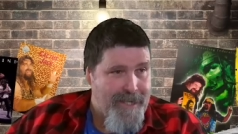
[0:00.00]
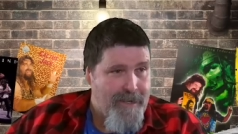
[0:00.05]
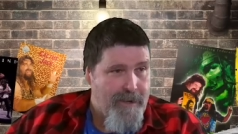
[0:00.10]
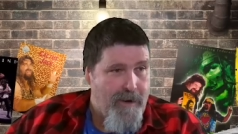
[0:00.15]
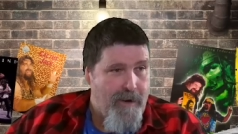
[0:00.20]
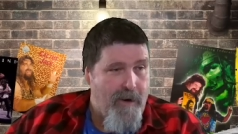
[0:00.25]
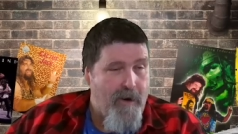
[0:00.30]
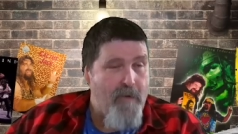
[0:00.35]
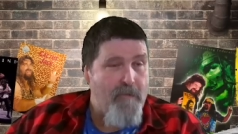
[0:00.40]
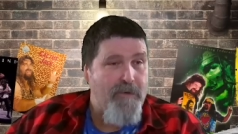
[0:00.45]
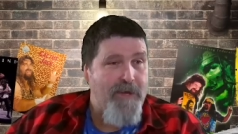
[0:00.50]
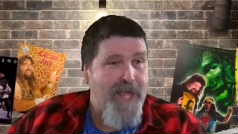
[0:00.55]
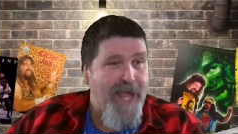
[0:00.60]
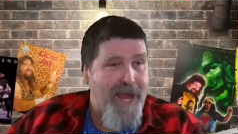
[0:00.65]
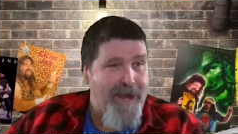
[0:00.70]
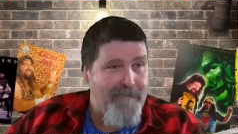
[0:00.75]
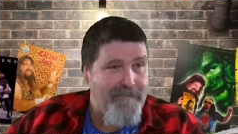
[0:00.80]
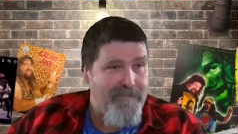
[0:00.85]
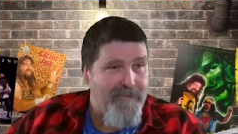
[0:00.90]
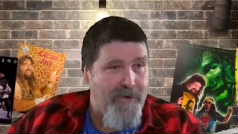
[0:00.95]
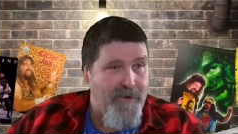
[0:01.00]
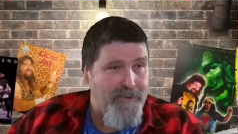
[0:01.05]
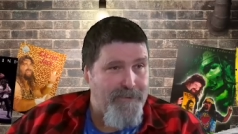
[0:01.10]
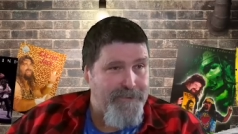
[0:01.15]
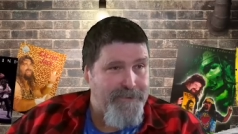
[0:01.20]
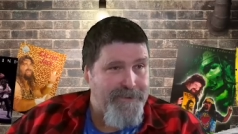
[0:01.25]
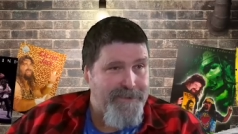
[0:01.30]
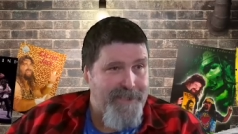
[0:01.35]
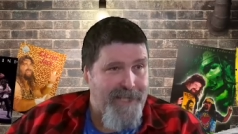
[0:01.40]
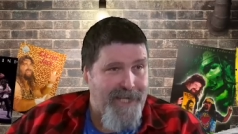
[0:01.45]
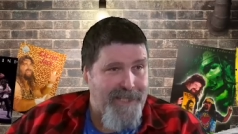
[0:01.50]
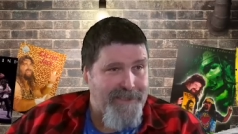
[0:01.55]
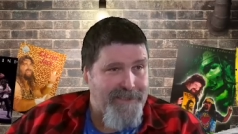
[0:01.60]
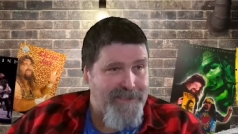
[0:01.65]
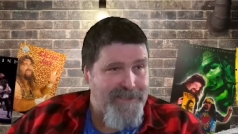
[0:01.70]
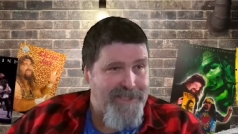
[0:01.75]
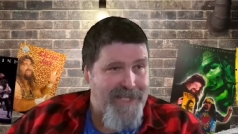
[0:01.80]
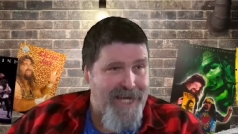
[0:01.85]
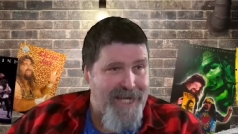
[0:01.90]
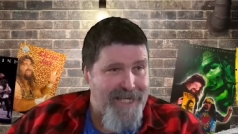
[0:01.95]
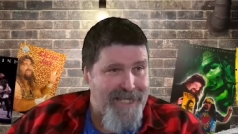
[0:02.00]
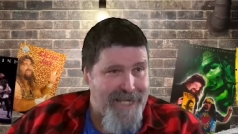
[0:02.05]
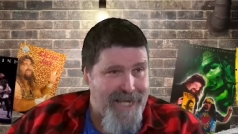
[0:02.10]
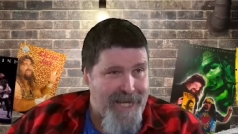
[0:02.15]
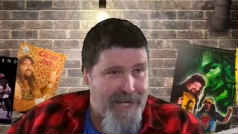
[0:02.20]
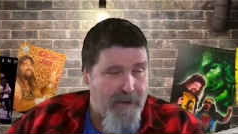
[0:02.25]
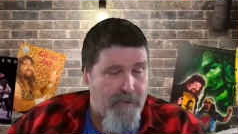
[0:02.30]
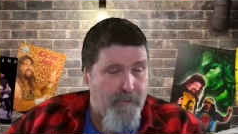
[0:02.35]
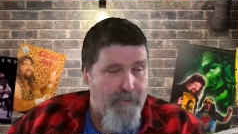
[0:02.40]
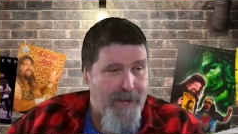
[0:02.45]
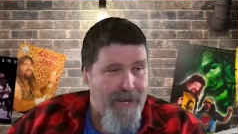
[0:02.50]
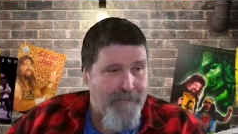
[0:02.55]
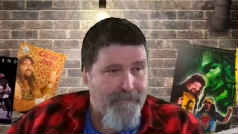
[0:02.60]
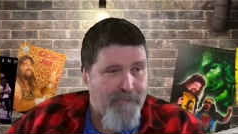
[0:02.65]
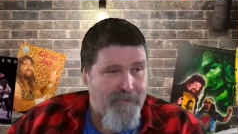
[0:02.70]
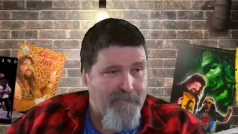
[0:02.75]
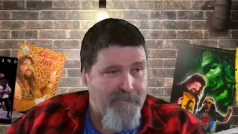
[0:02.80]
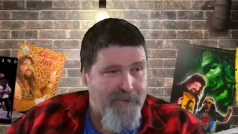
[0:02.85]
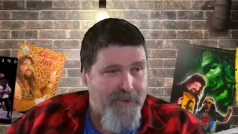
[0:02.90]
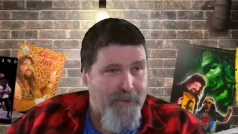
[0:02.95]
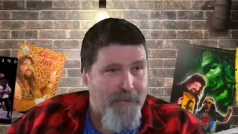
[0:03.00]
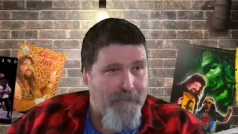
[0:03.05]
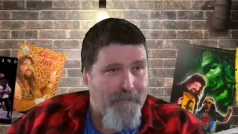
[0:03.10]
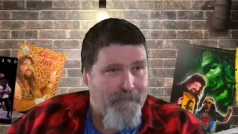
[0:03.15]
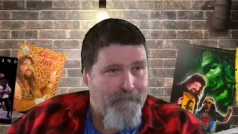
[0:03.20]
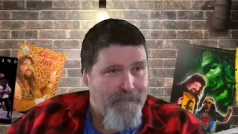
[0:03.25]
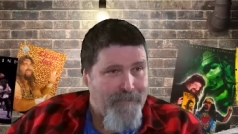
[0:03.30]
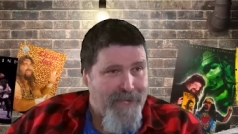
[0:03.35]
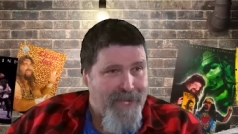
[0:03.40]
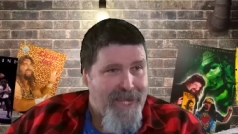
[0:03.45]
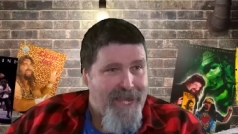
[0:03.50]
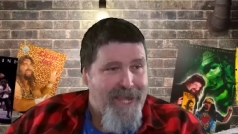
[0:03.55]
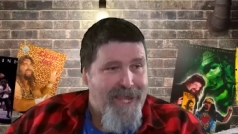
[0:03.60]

over the headphones at the San Diego pay per view. Yeah.